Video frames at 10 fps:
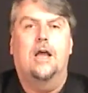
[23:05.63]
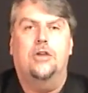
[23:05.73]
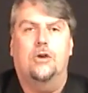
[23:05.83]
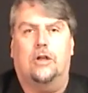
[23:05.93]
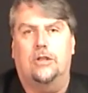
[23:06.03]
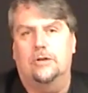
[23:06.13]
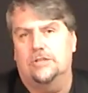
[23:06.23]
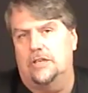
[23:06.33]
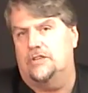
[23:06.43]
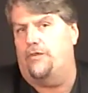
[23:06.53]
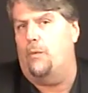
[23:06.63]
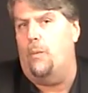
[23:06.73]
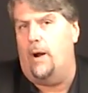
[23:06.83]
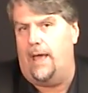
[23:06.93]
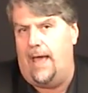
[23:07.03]
You can use this for
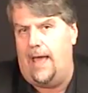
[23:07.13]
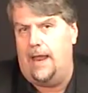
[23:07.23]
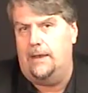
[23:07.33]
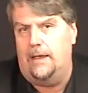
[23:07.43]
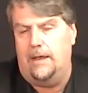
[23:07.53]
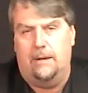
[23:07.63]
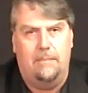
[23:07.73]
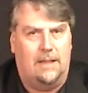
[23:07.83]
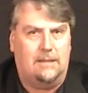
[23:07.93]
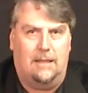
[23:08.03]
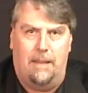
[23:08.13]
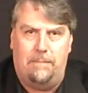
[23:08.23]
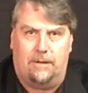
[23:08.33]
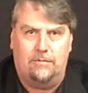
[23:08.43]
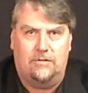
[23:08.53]
one ahead in a mental
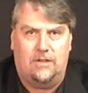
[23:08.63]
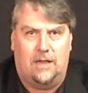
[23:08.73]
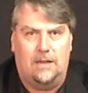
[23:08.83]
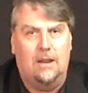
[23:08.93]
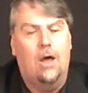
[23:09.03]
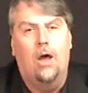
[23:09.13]
epic routine.